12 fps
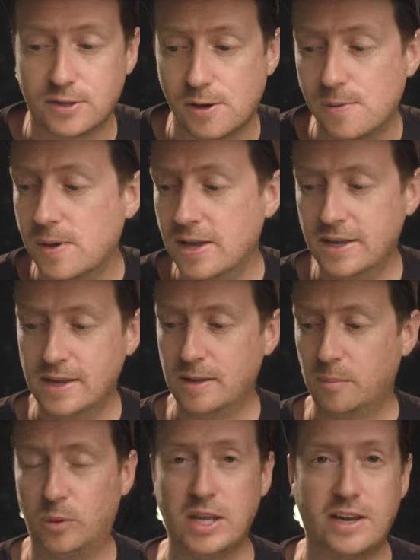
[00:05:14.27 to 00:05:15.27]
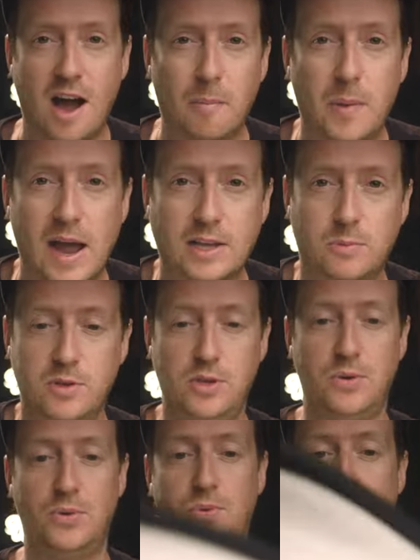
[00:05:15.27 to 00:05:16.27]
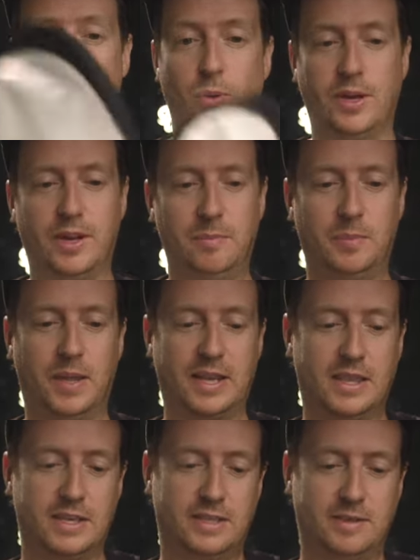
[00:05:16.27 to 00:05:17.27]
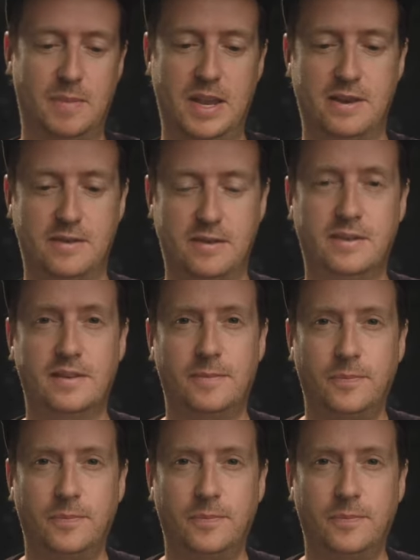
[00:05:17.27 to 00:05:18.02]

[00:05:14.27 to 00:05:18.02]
So pretty compact when you roll it up like this. I mean,